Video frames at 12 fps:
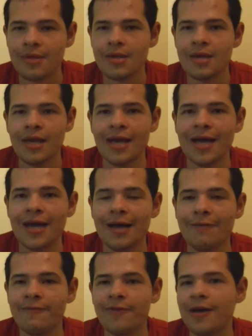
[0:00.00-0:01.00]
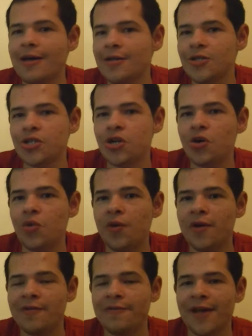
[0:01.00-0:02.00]
yeah, a show
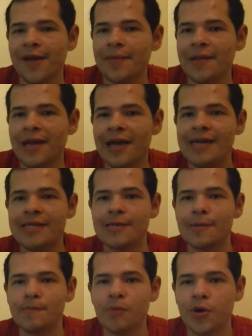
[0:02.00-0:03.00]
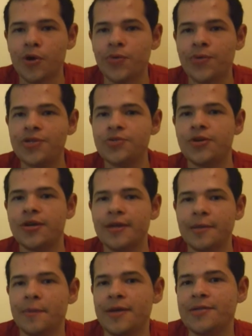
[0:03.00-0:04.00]
where a family has a burger restaurant,
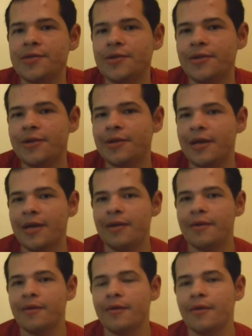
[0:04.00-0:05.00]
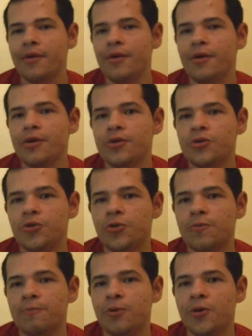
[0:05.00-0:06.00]
they basically,
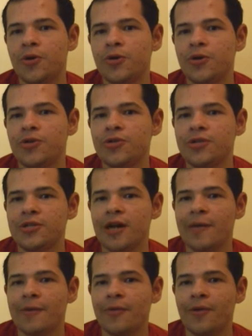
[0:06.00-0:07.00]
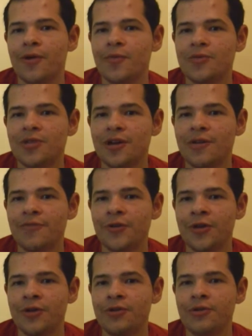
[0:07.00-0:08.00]
serve burgers and talk about random stuff,
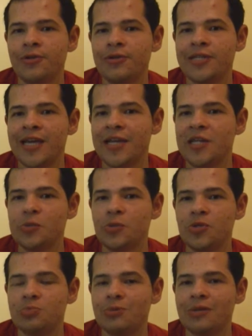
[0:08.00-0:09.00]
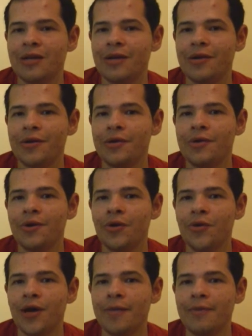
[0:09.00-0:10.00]
and Teddy's supposed to be, a
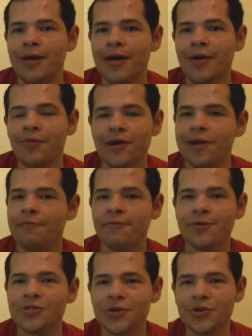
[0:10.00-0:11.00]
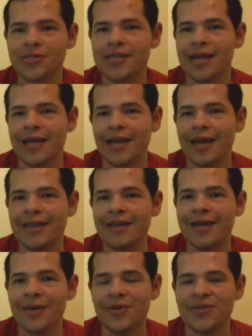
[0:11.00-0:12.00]
crime guy. When I first saw Teddy, I
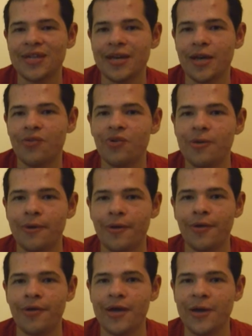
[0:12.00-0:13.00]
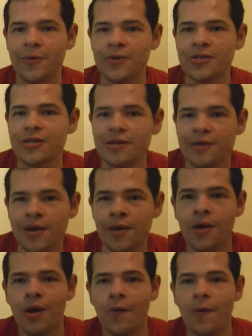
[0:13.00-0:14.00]
thought he was, a criminal, and he was gonna
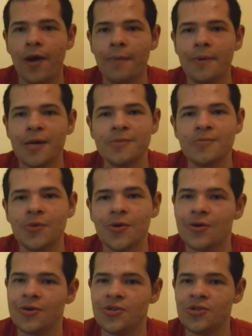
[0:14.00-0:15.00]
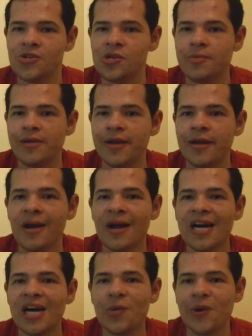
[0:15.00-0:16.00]
rob Bob's Burgers. He's gonna be like,
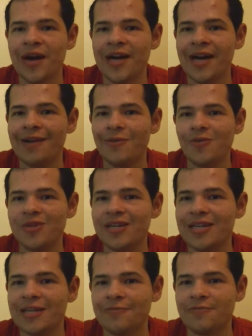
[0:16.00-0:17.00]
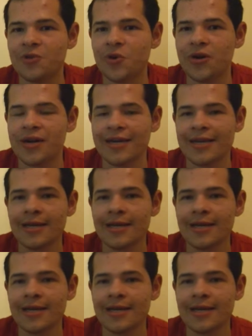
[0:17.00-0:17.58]
alright, everyone on the floor, and